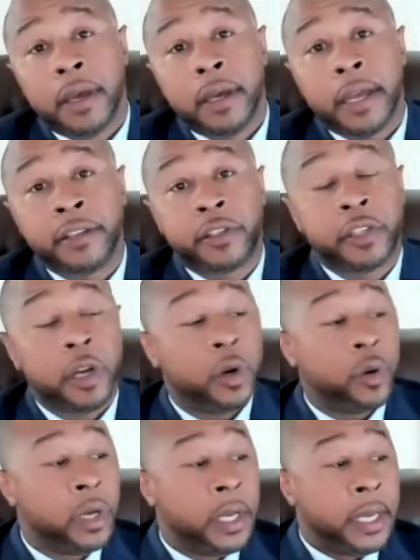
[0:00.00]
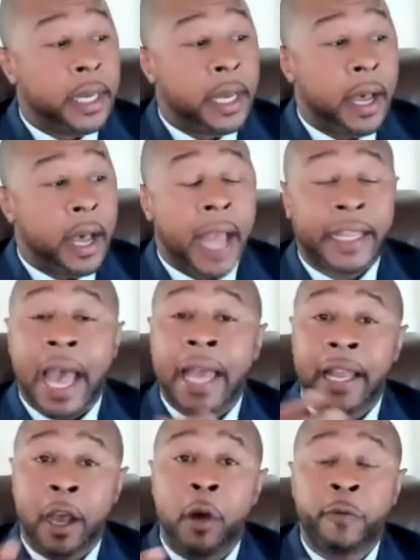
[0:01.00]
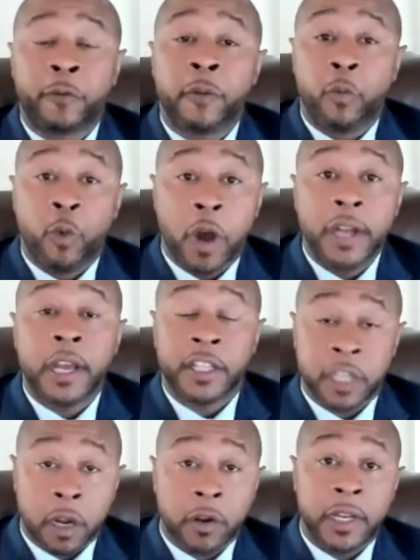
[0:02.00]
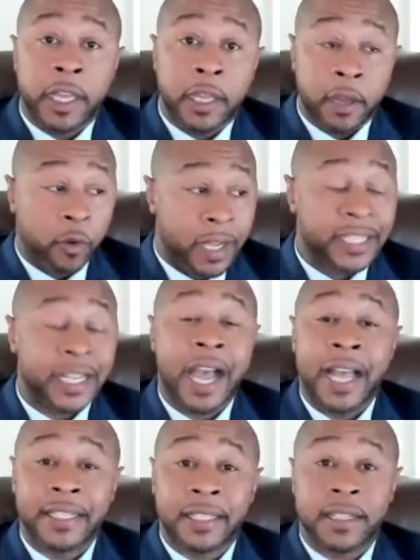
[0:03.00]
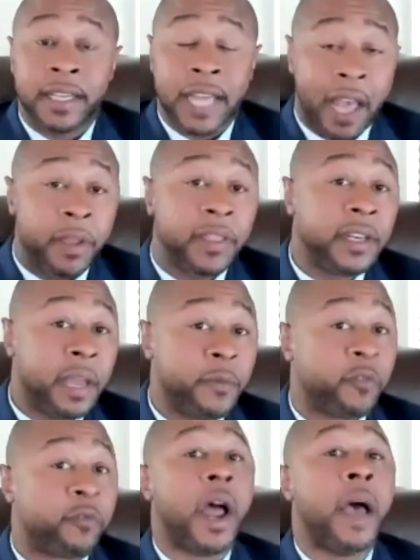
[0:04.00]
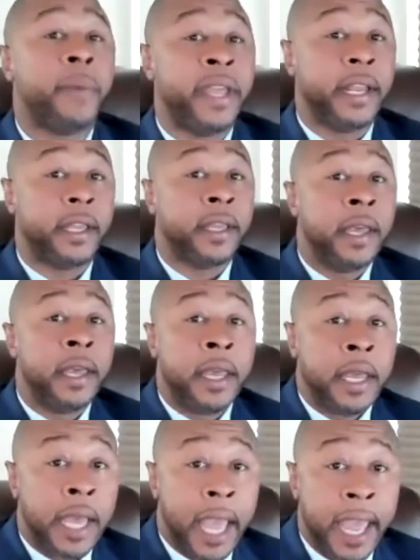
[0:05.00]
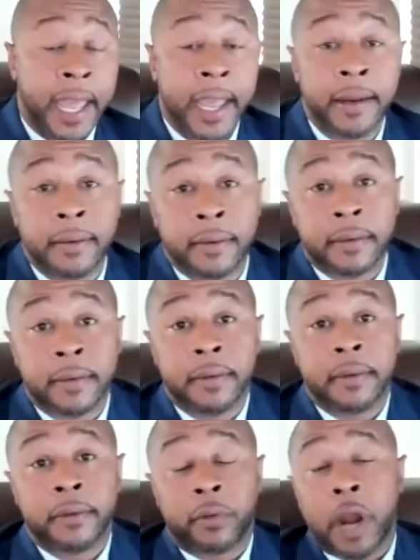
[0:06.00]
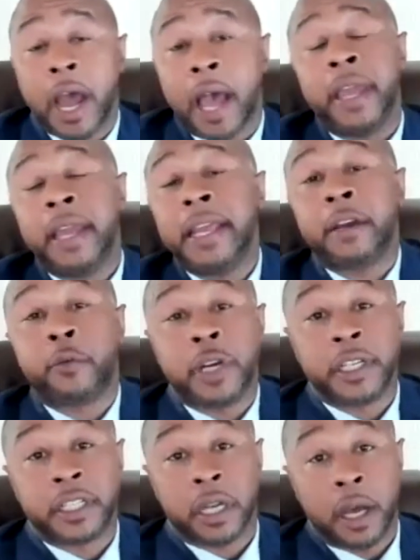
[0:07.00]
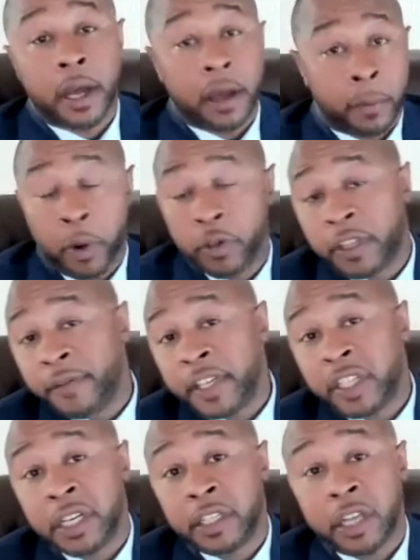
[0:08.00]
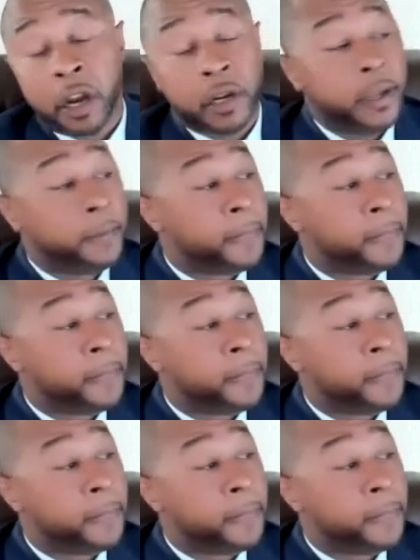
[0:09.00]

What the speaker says: And so I got help from one attorney in Wisconsin, a guy by the name of Rob Hennick. And Rob Hennick was a post-conviction attorney.